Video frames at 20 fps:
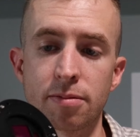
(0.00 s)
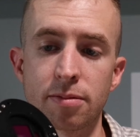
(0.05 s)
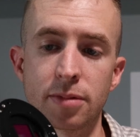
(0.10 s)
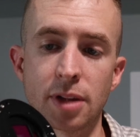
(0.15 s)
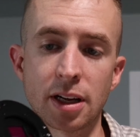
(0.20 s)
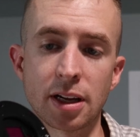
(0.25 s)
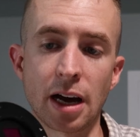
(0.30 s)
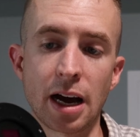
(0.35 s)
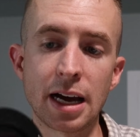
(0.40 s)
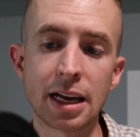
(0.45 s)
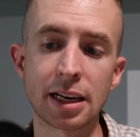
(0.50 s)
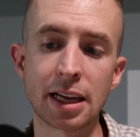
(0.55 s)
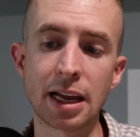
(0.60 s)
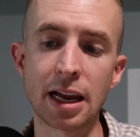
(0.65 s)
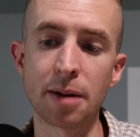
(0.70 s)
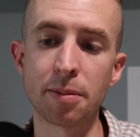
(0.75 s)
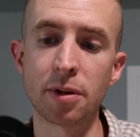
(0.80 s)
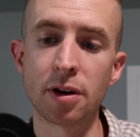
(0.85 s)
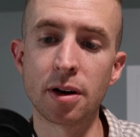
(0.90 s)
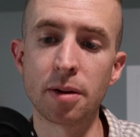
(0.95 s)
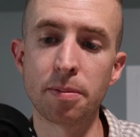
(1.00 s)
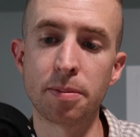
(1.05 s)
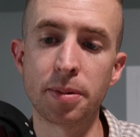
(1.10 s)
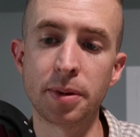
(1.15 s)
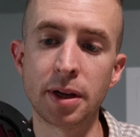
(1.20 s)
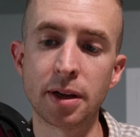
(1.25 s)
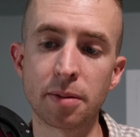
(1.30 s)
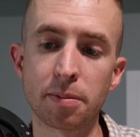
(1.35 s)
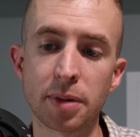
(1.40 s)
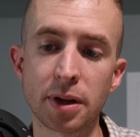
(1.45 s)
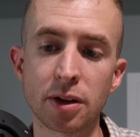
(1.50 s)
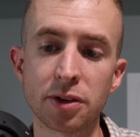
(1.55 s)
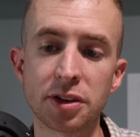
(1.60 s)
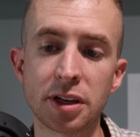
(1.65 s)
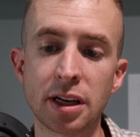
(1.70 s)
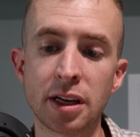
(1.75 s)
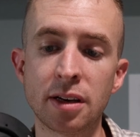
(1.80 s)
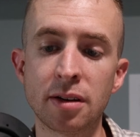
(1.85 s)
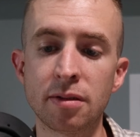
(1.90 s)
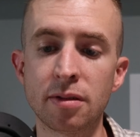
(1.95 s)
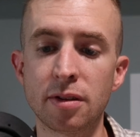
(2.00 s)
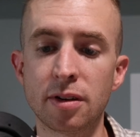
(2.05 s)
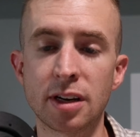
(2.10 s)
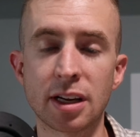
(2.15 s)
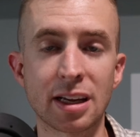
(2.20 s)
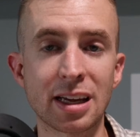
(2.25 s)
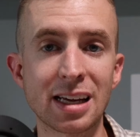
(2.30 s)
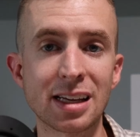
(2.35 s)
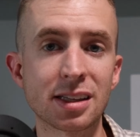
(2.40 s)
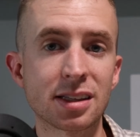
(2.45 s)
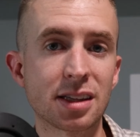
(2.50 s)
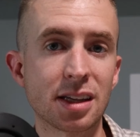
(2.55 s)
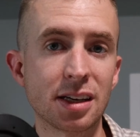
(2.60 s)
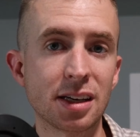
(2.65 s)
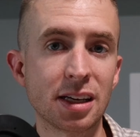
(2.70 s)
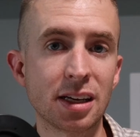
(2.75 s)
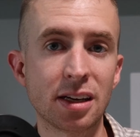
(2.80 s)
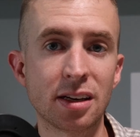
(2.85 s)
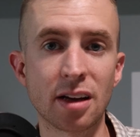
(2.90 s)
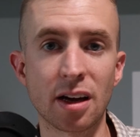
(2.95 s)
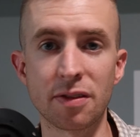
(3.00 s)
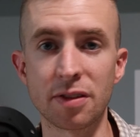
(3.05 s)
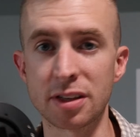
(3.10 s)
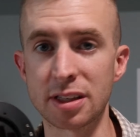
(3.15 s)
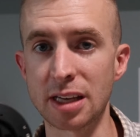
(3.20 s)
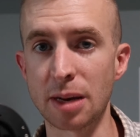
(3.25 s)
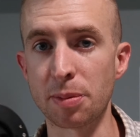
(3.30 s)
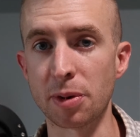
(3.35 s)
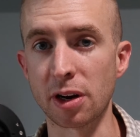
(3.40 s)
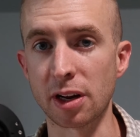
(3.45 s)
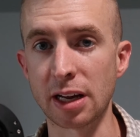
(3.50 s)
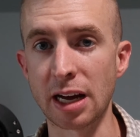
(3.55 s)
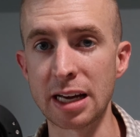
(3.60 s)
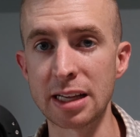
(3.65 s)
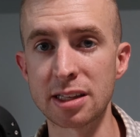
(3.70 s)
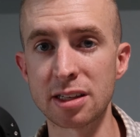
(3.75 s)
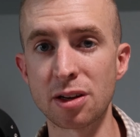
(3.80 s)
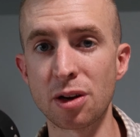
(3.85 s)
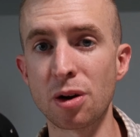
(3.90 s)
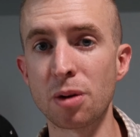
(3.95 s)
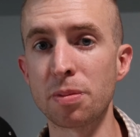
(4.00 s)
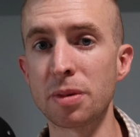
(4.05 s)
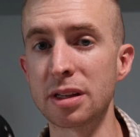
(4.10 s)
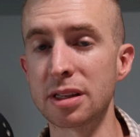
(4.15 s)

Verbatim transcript: the guide camera being built in negates the need of a separate guide scope.